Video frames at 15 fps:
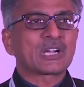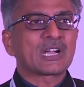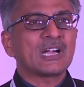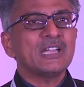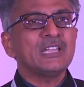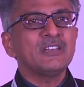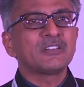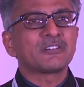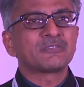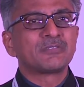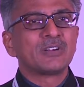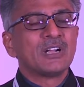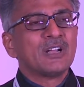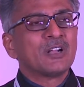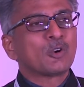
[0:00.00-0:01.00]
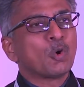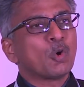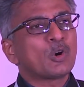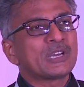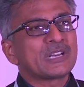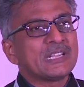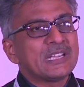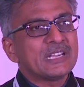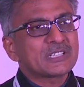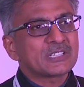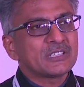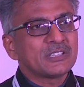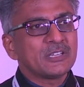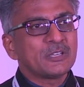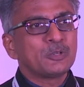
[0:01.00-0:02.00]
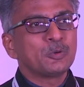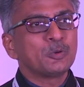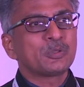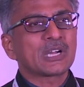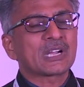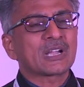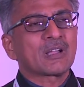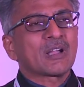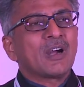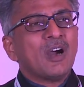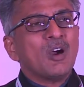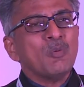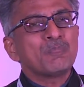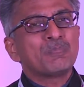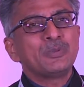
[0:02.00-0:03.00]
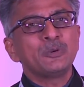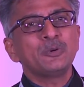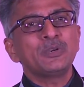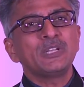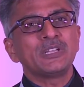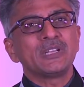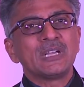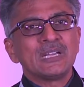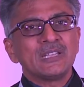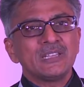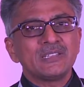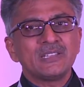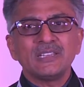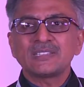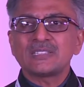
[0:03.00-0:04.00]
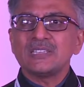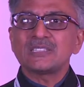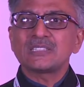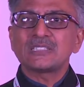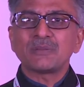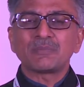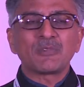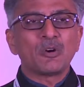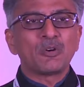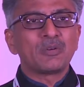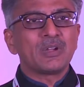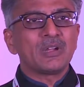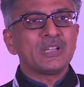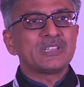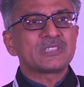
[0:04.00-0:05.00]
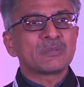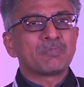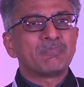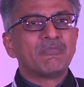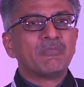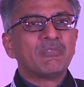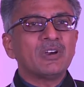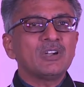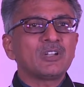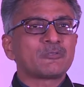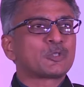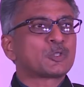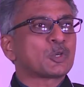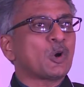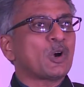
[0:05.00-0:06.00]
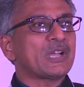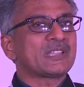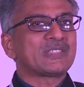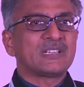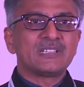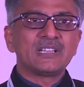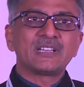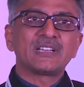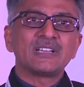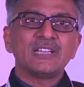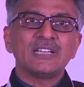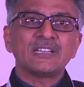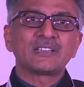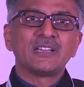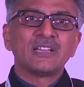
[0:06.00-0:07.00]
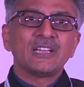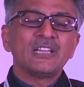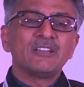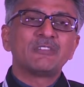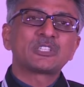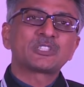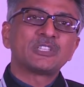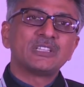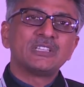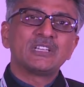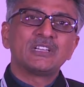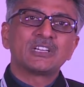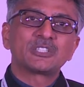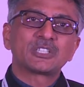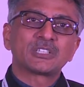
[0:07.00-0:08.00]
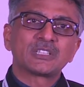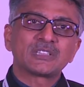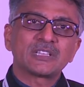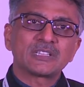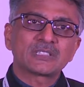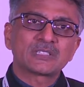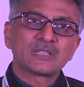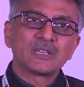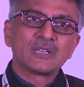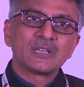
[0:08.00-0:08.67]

kind of co-creation they do, how beauty, it's a world of joy that they create in which they nurture the things.